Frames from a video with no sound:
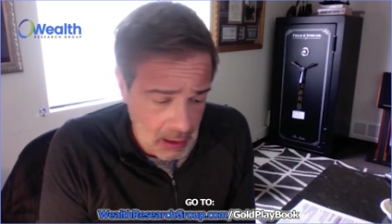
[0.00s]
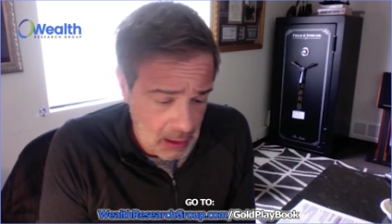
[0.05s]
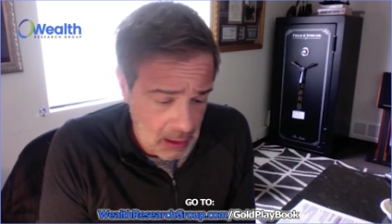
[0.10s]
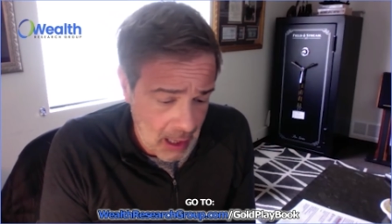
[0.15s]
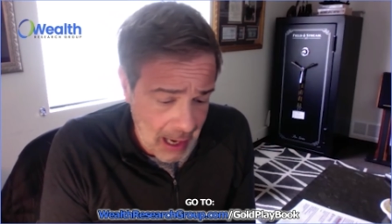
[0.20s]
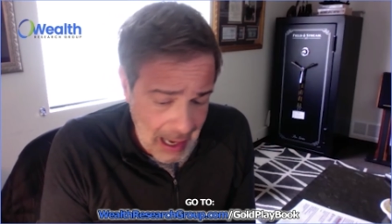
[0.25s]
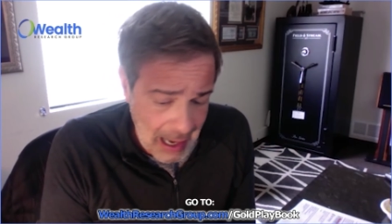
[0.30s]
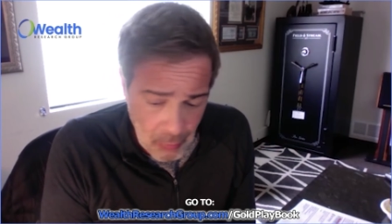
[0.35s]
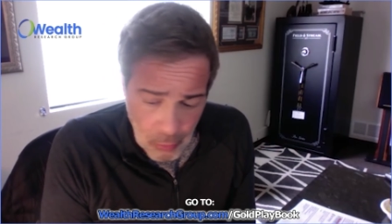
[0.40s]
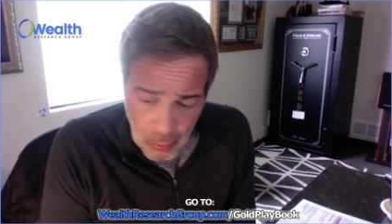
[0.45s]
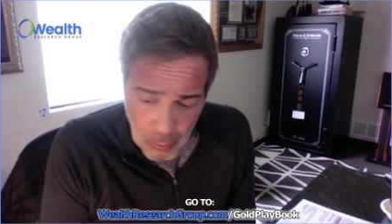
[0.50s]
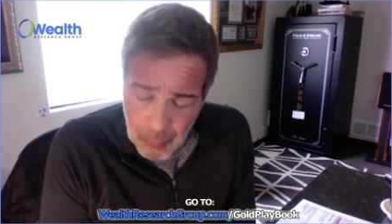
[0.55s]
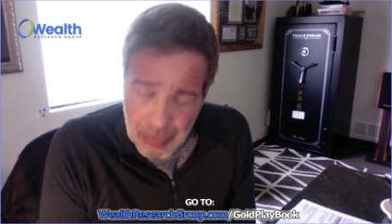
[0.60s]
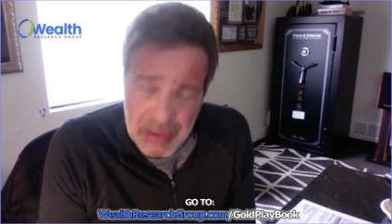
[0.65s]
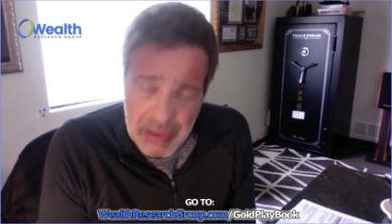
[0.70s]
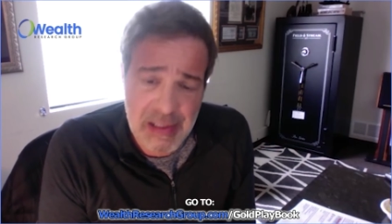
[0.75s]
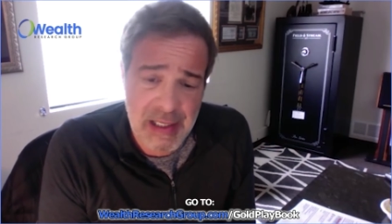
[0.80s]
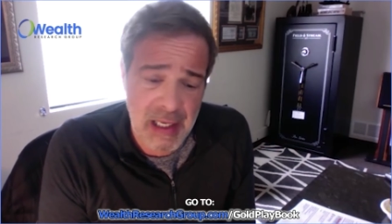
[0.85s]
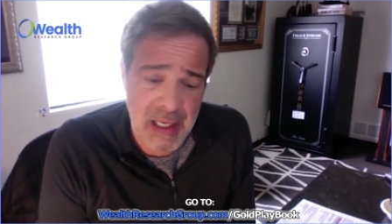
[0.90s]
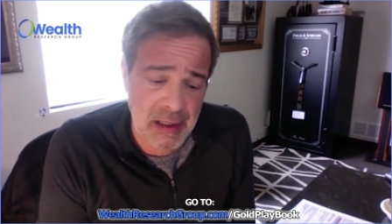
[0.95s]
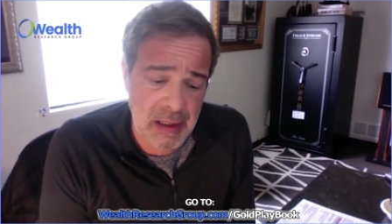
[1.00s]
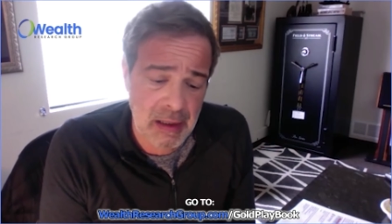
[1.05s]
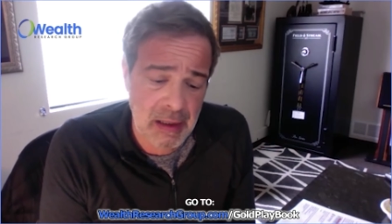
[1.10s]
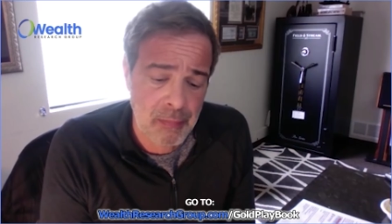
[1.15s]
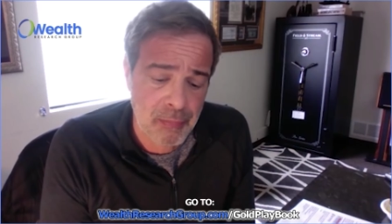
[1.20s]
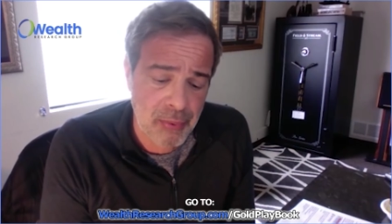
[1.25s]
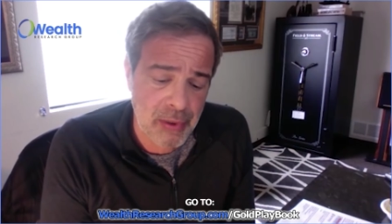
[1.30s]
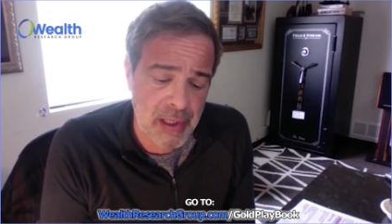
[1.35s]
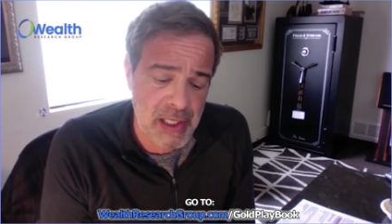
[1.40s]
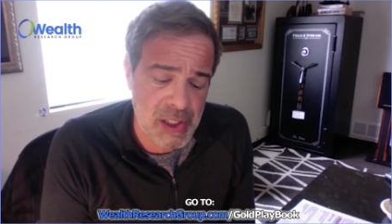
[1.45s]
I will beat
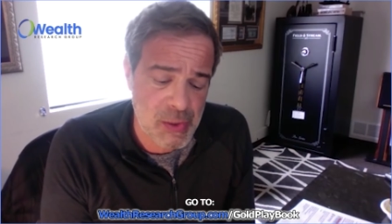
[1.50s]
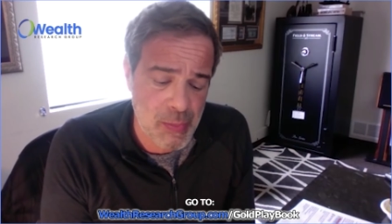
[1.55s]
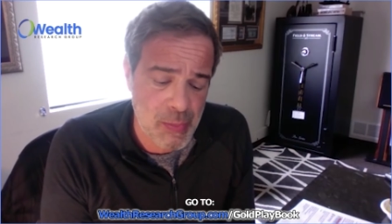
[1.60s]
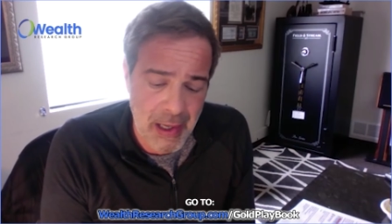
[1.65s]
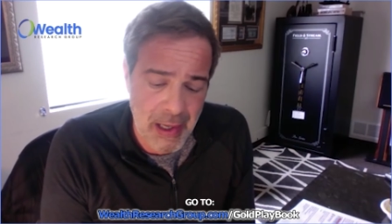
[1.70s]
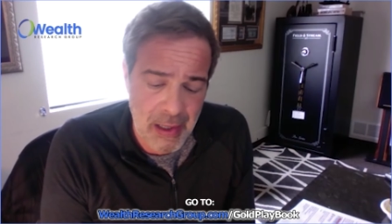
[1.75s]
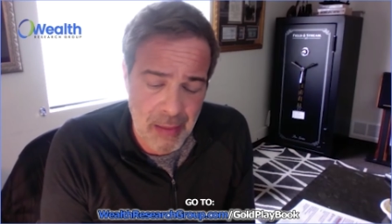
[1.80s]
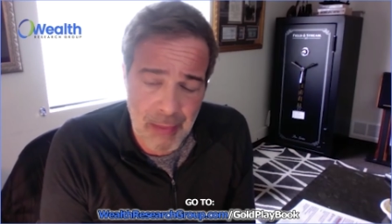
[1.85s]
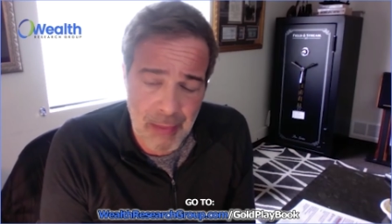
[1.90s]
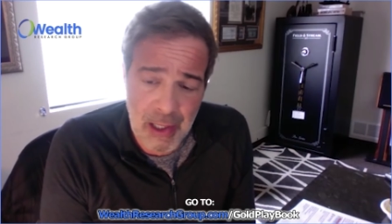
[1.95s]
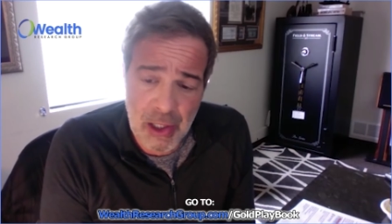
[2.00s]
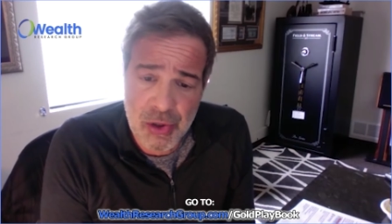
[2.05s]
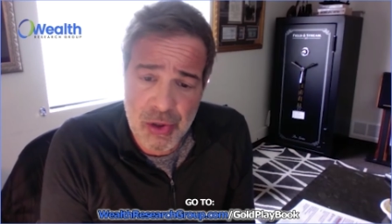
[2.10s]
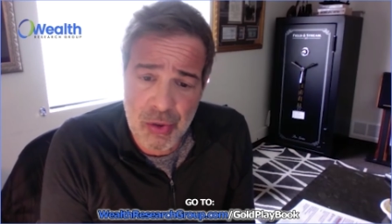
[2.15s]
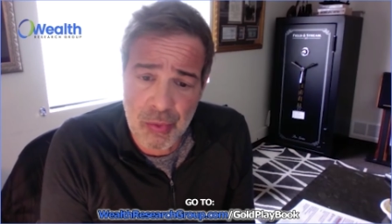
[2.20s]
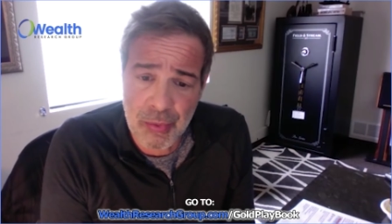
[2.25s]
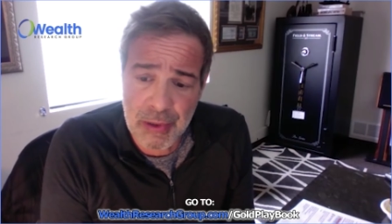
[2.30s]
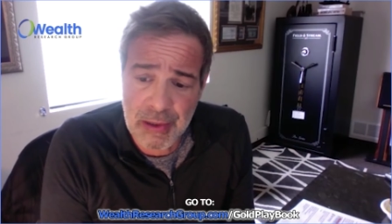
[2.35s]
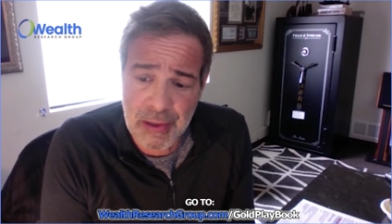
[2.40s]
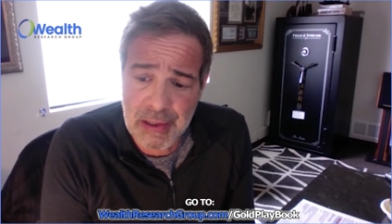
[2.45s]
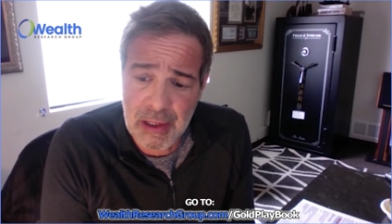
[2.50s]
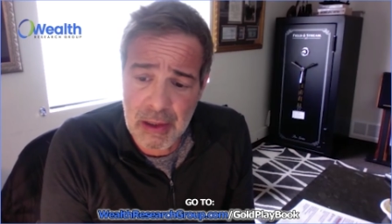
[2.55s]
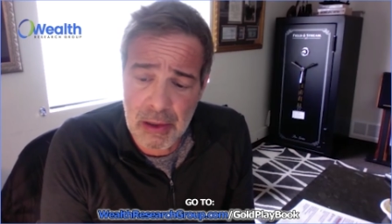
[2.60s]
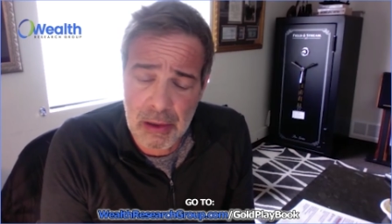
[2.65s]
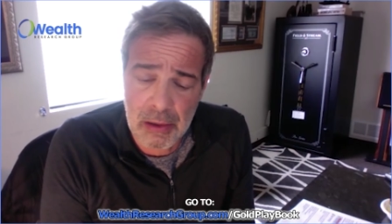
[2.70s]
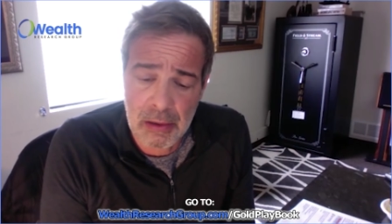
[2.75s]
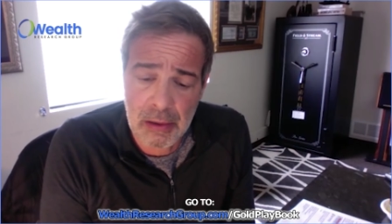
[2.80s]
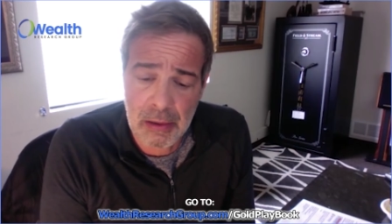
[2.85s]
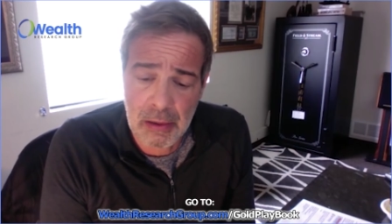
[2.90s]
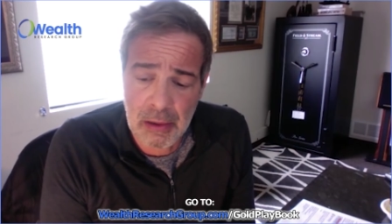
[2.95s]
any price by a major
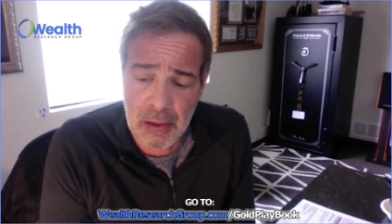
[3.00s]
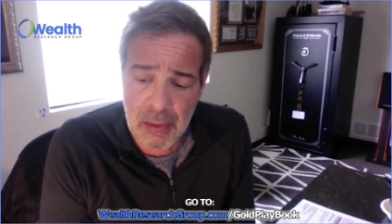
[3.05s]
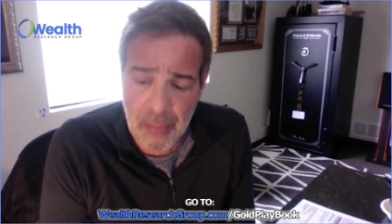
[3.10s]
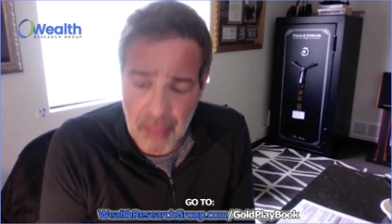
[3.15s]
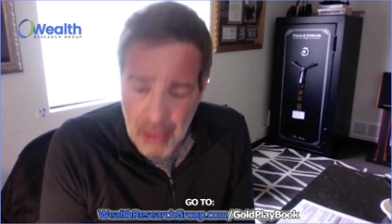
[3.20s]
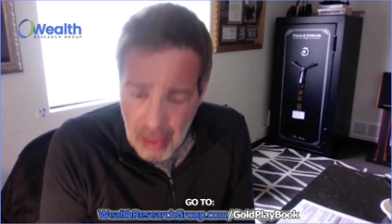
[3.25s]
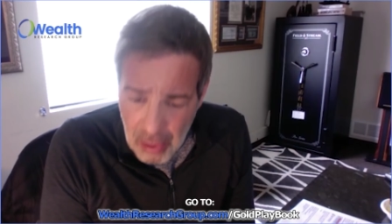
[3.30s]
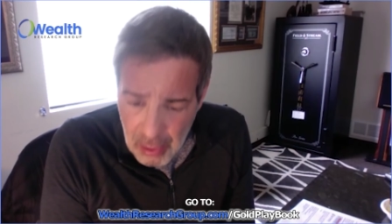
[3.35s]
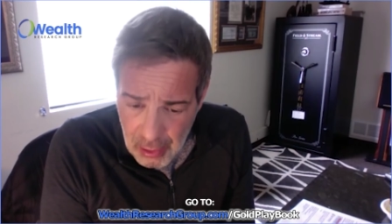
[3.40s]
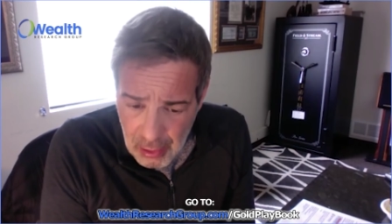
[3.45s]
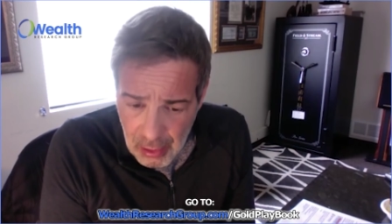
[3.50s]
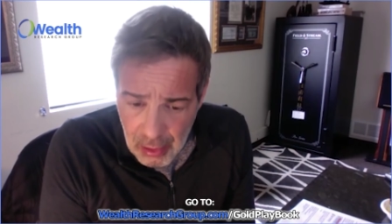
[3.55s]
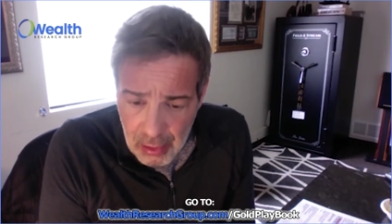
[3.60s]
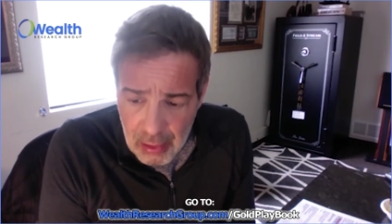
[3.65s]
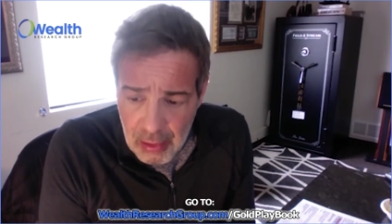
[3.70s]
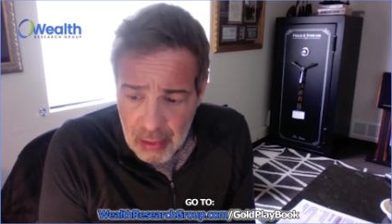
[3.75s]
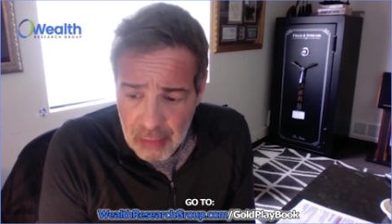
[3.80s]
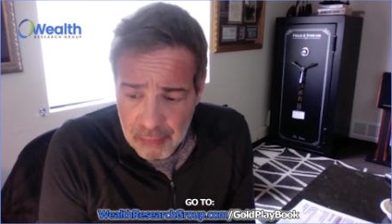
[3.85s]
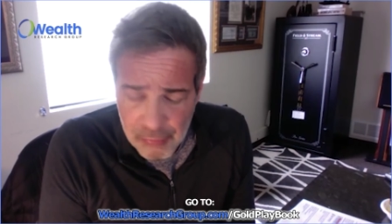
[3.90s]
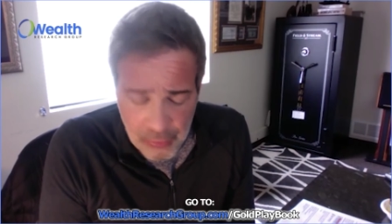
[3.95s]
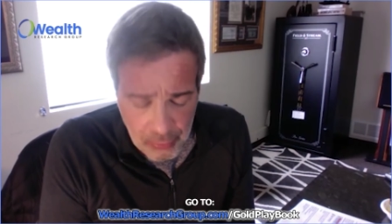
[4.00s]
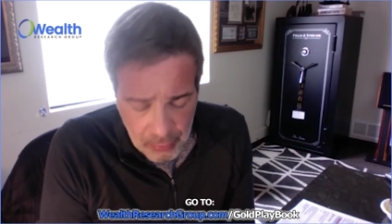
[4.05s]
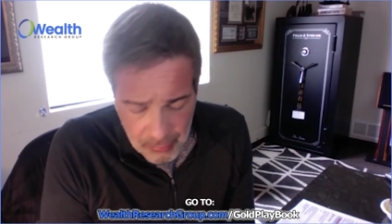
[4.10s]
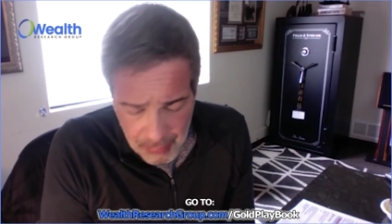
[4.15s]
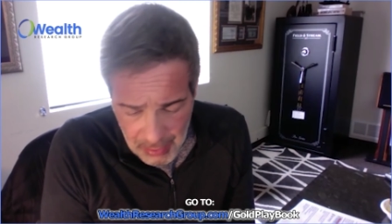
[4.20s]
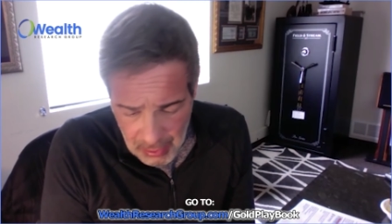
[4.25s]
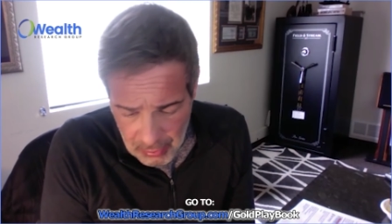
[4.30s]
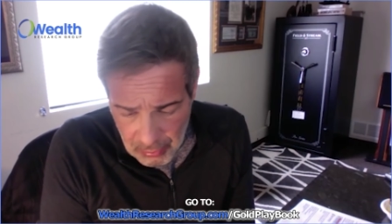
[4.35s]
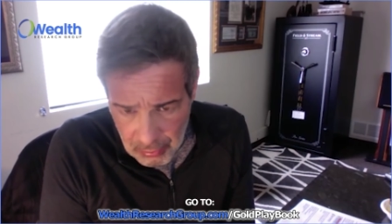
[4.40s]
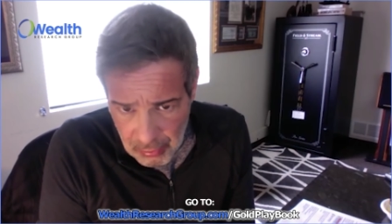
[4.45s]
retailer in America
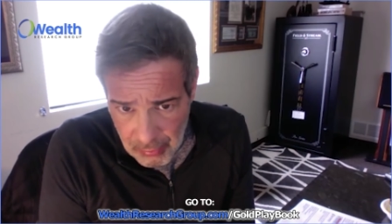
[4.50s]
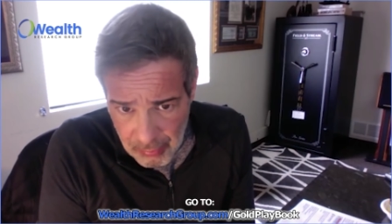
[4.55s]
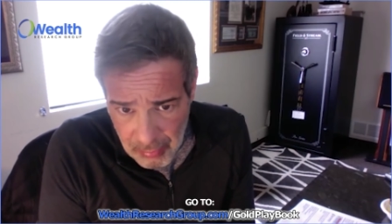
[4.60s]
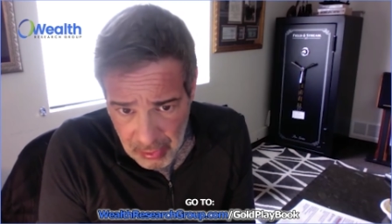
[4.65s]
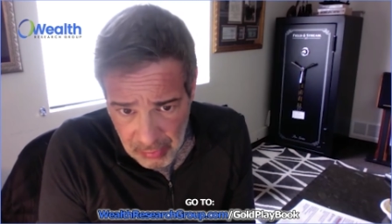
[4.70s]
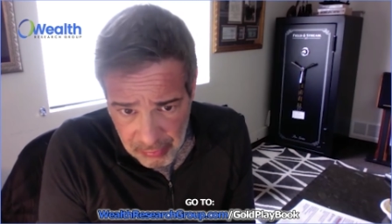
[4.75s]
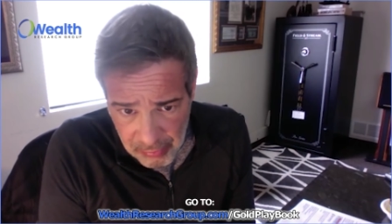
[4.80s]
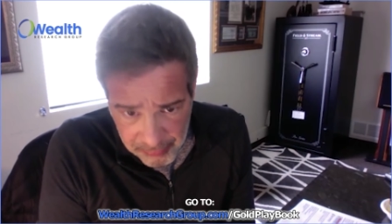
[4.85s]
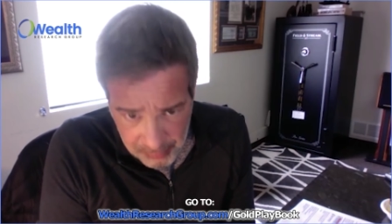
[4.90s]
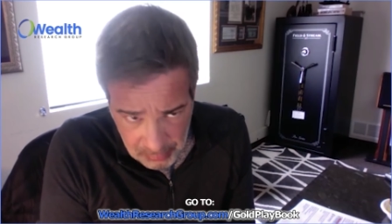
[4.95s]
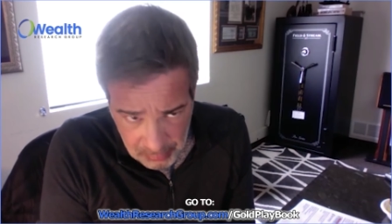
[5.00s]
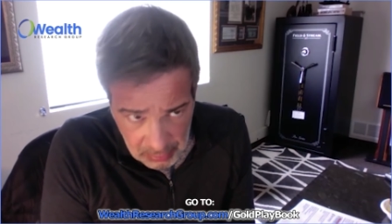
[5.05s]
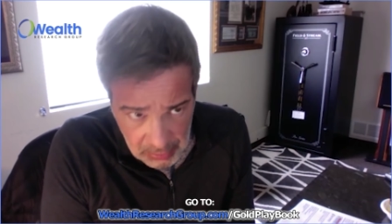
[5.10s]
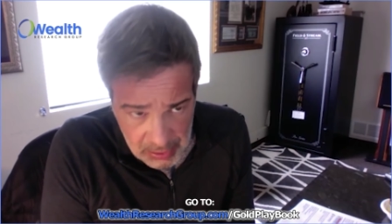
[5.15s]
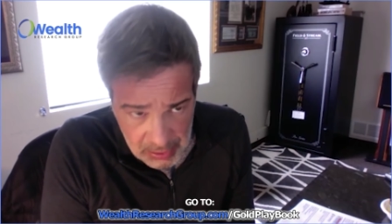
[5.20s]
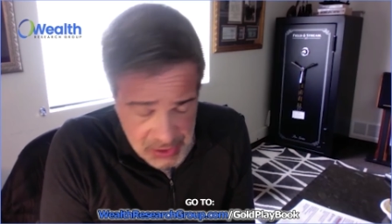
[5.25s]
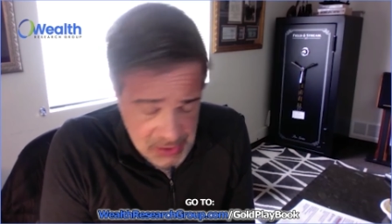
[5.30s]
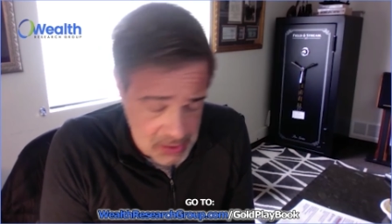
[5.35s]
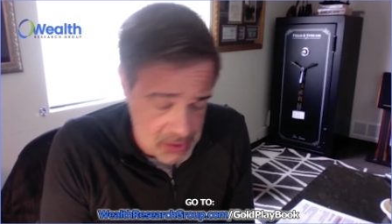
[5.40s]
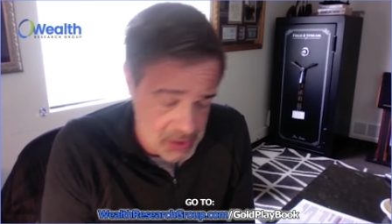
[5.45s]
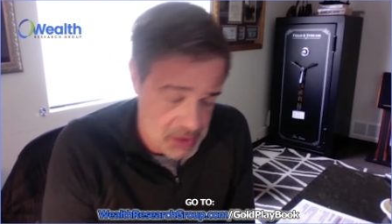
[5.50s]
for the remainder of the month for your